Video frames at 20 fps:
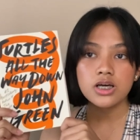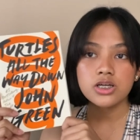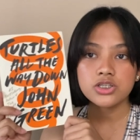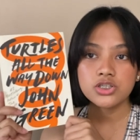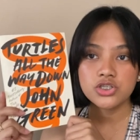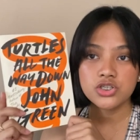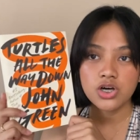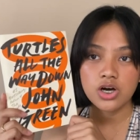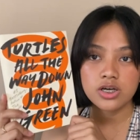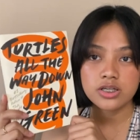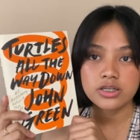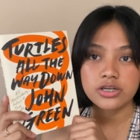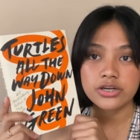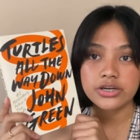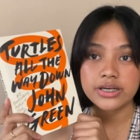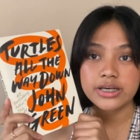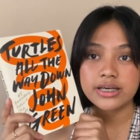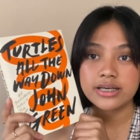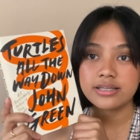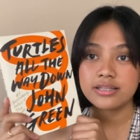John
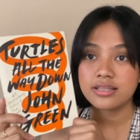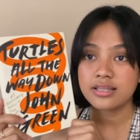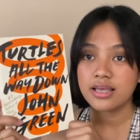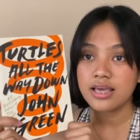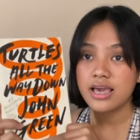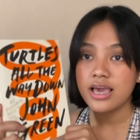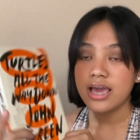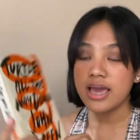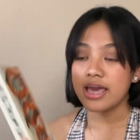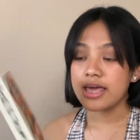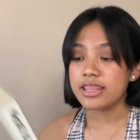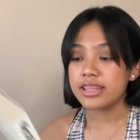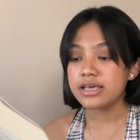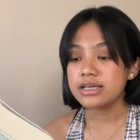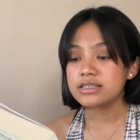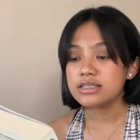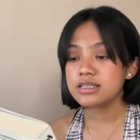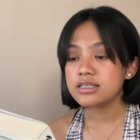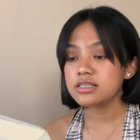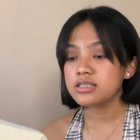Green.
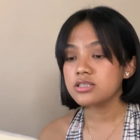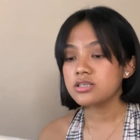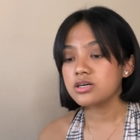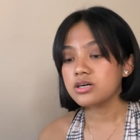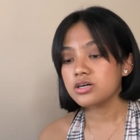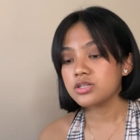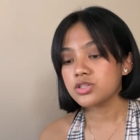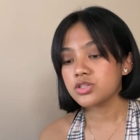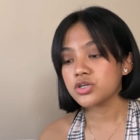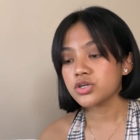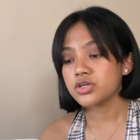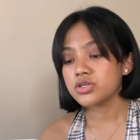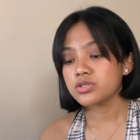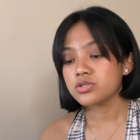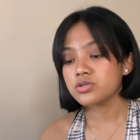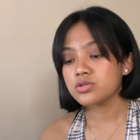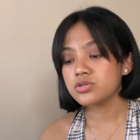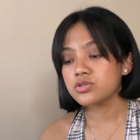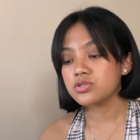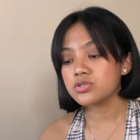This is The
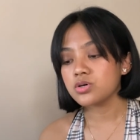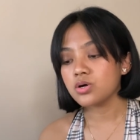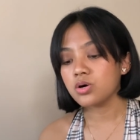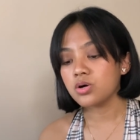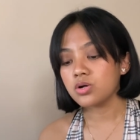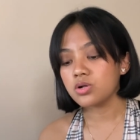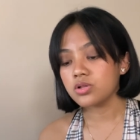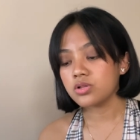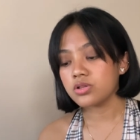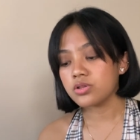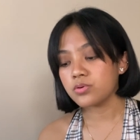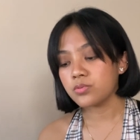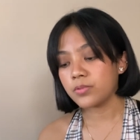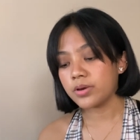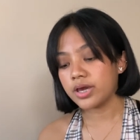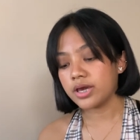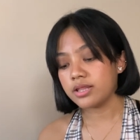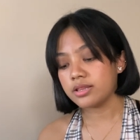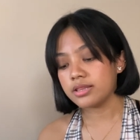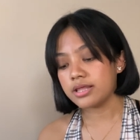Turtles All the
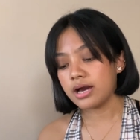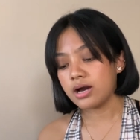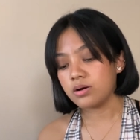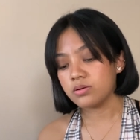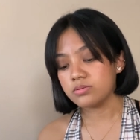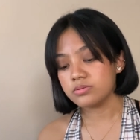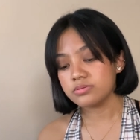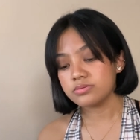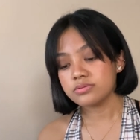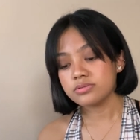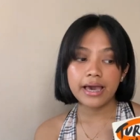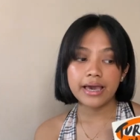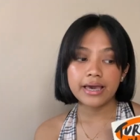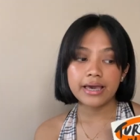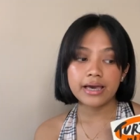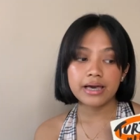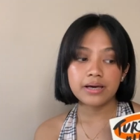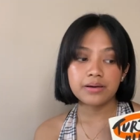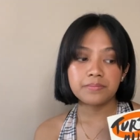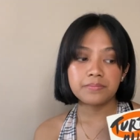Way Down.
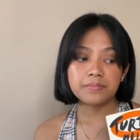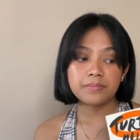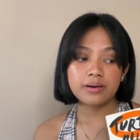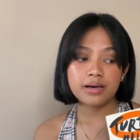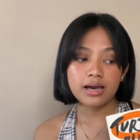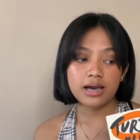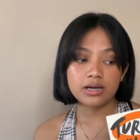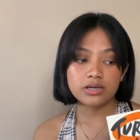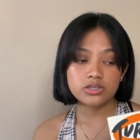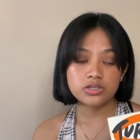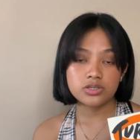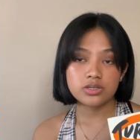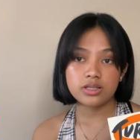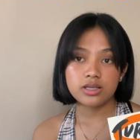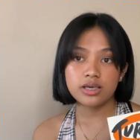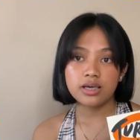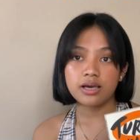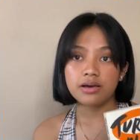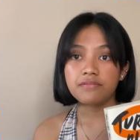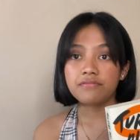I am
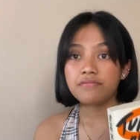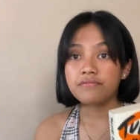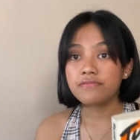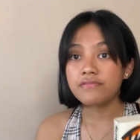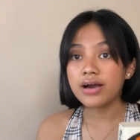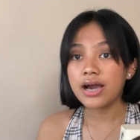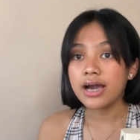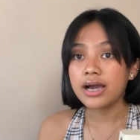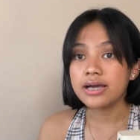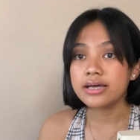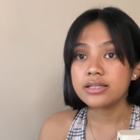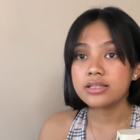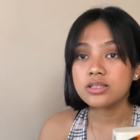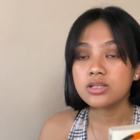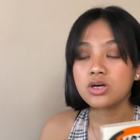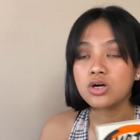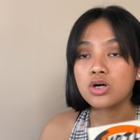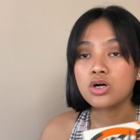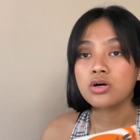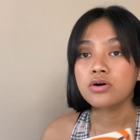actually a
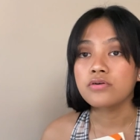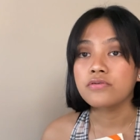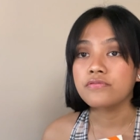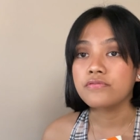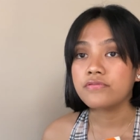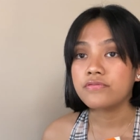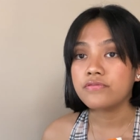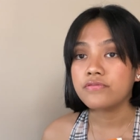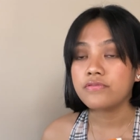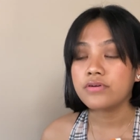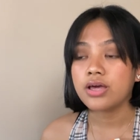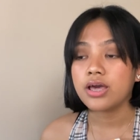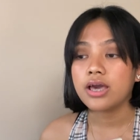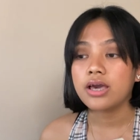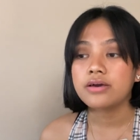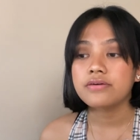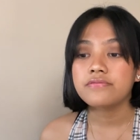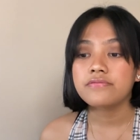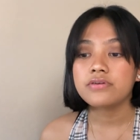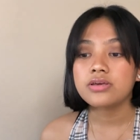fan of
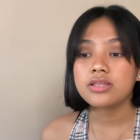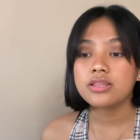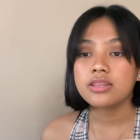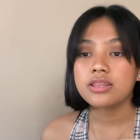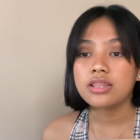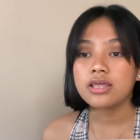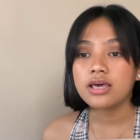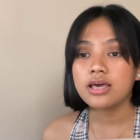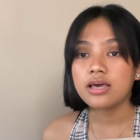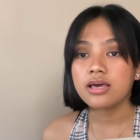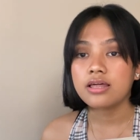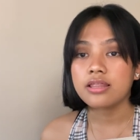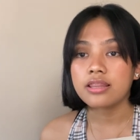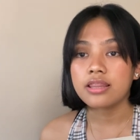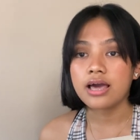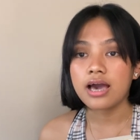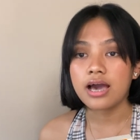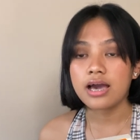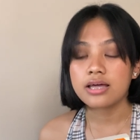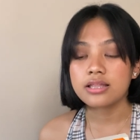everything
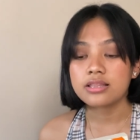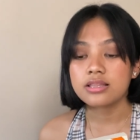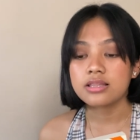that